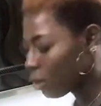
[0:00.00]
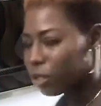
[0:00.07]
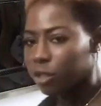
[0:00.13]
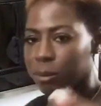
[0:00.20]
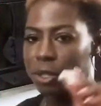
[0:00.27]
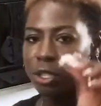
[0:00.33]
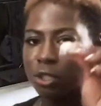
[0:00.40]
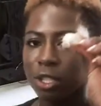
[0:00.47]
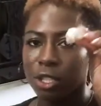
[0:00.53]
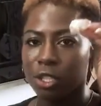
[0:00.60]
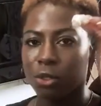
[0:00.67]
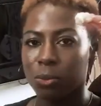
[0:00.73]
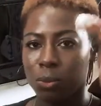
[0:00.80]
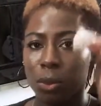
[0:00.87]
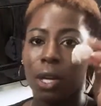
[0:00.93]
also be using
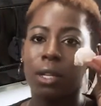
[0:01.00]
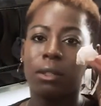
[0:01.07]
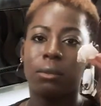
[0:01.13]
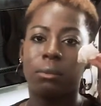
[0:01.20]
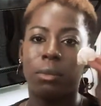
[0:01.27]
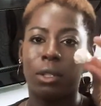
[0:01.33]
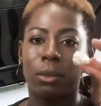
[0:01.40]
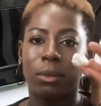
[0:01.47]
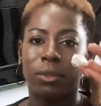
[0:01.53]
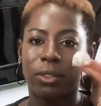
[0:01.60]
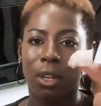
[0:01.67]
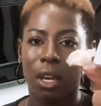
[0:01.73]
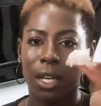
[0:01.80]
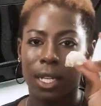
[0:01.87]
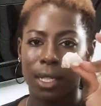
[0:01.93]
just 1 bulb of
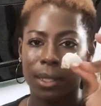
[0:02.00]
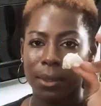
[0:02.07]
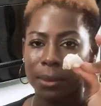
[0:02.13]
garlic.